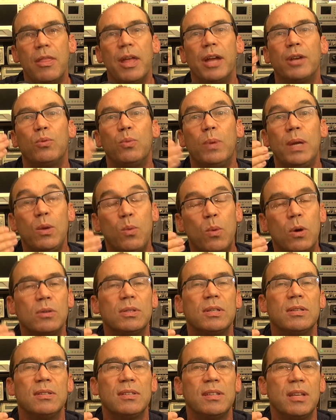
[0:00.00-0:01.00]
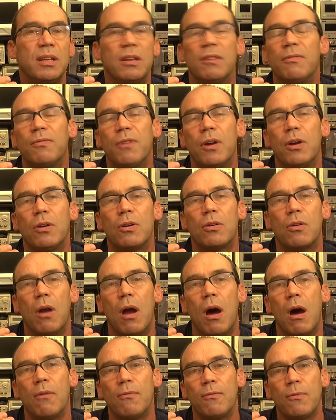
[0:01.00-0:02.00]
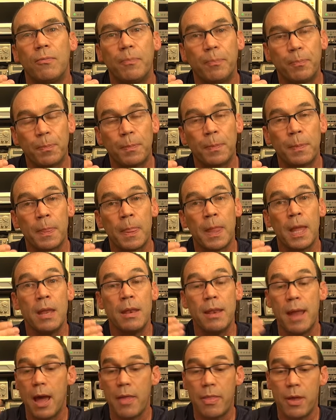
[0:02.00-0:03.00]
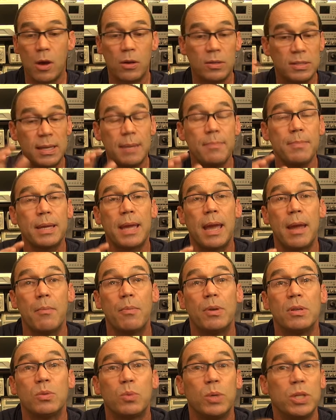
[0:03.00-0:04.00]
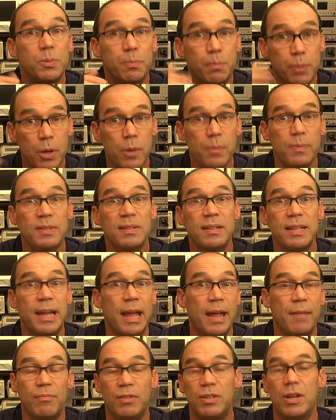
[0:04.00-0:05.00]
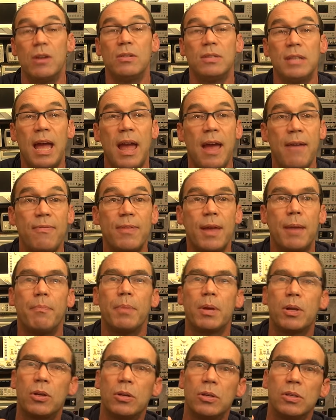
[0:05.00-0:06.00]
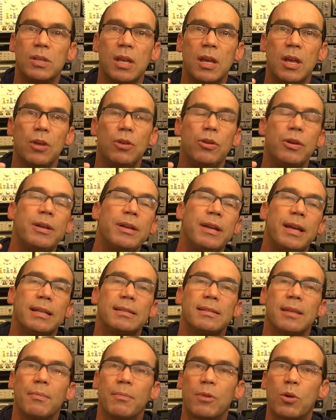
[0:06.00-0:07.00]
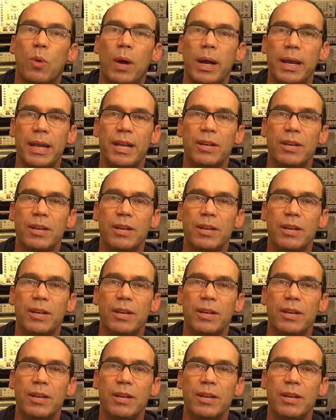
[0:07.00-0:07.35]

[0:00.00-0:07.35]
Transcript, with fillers: that we want to see in a photograph. Now there are some cameras which purposely don't have that, because you can get some quite